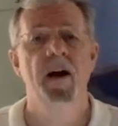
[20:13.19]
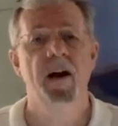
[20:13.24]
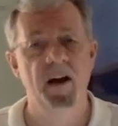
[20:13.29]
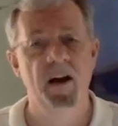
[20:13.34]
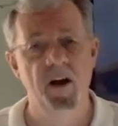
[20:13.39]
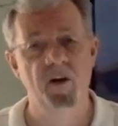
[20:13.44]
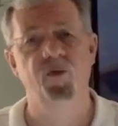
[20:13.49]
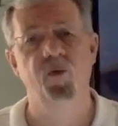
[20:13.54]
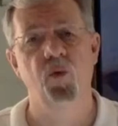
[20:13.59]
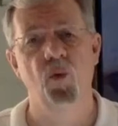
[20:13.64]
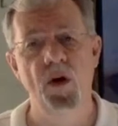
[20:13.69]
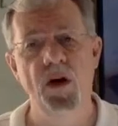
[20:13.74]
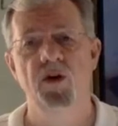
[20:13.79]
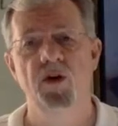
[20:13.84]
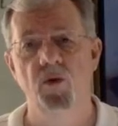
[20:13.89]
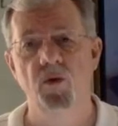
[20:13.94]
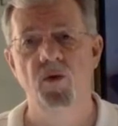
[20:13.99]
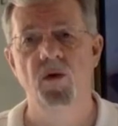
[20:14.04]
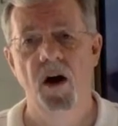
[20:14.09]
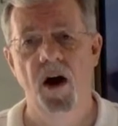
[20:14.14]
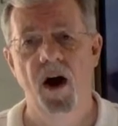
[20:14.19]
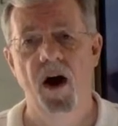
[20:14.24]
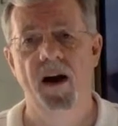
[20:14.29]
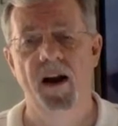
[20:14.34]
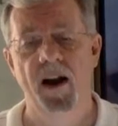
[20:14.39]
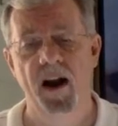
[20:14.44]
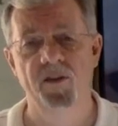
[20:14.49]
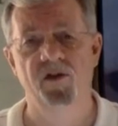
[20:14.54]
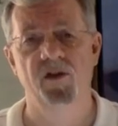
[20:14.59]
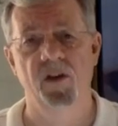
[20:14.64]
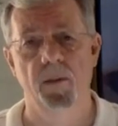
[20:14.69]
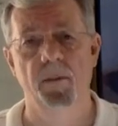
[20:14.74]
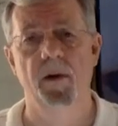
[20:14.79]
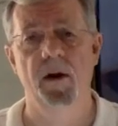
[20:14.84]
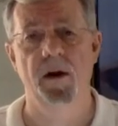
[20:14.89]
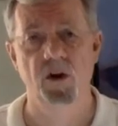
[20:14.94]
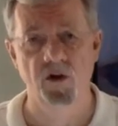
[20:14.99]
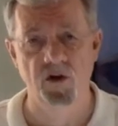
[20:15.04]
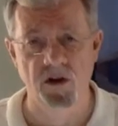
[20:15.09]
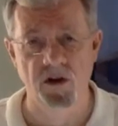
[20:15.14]
if we do not have
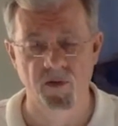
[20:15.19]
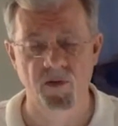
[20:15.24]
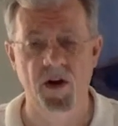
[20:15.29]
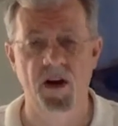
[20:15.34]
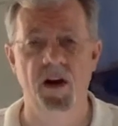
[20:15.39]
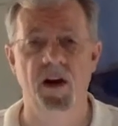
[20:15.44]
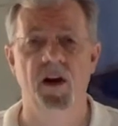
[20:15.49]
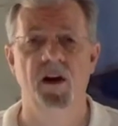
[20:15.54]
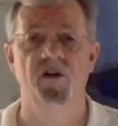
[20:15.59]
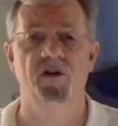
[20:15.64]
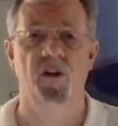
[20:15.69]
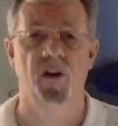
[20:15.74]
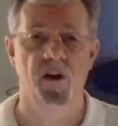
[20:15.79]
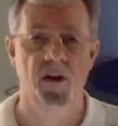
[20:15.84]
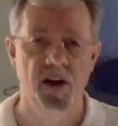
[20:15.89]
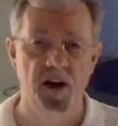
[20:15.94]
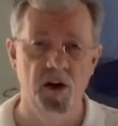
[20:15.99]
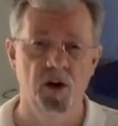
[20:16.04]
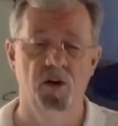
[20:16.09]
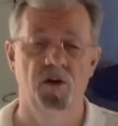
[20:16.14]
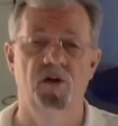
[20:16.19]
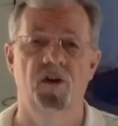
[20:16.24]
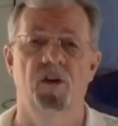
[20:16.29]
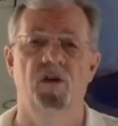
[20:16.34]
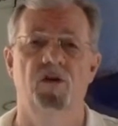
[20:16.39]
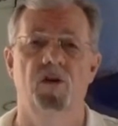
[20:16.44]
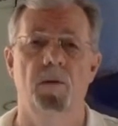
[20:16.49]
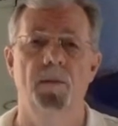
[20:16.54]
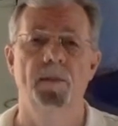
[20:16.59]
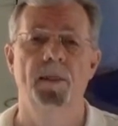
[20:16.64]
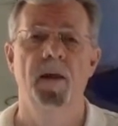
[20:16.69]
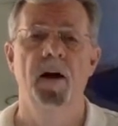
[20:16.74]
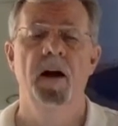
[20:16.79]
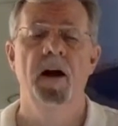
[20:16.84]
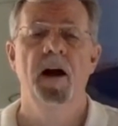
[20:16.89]
somebody who's defending us in the legal system.